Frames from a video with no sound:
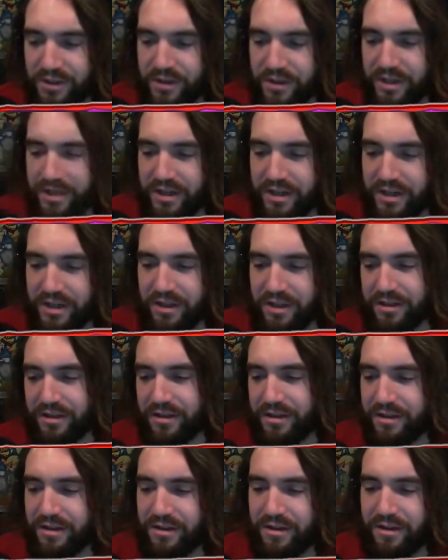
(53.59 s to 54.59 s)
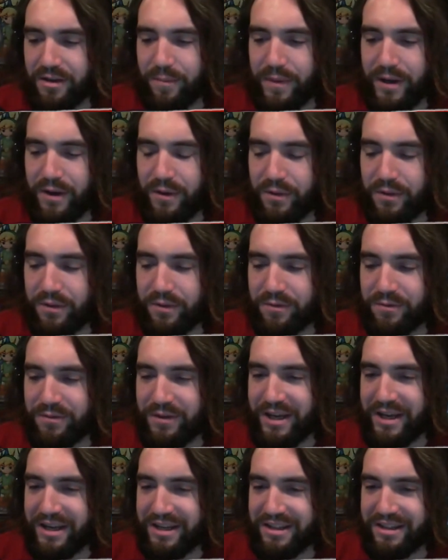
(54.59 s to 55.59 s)
got to think about the
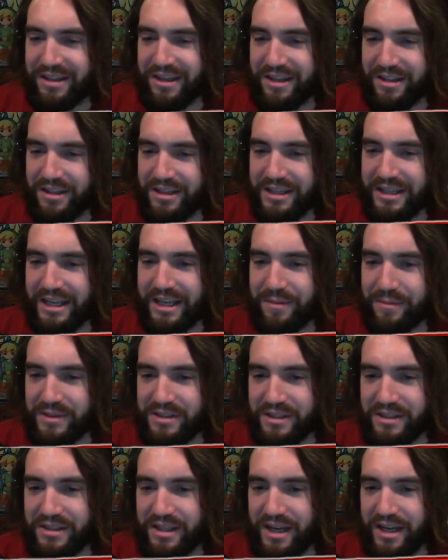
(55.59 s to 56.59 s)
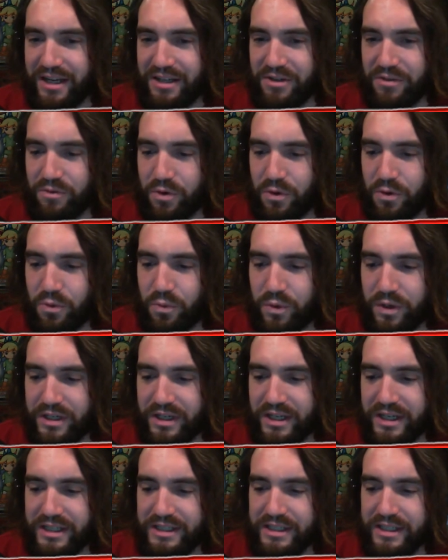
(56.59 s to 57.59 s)
fact that the game is designed to roll one
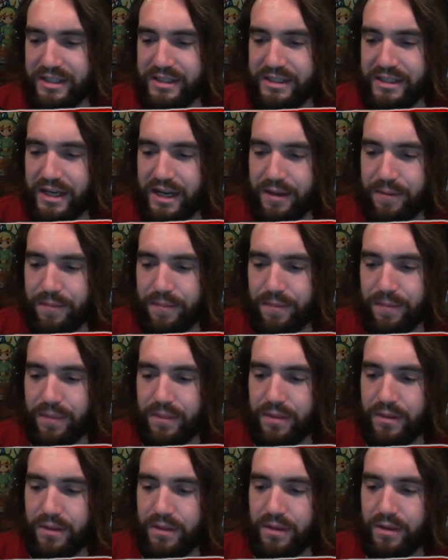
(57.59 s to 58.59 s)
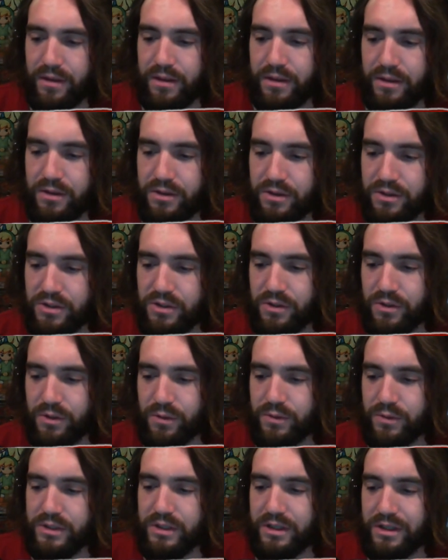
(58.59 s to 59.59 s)
dice at a time. So there
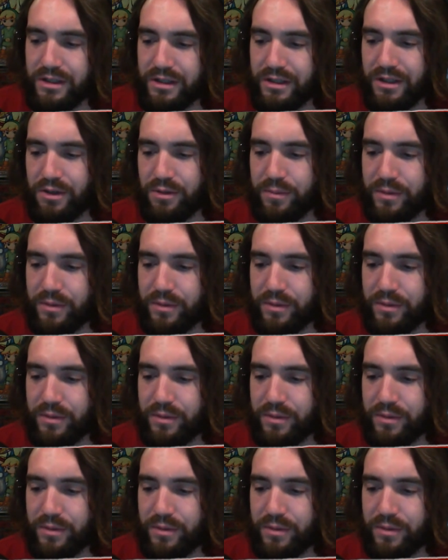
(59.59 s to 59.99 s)
was a little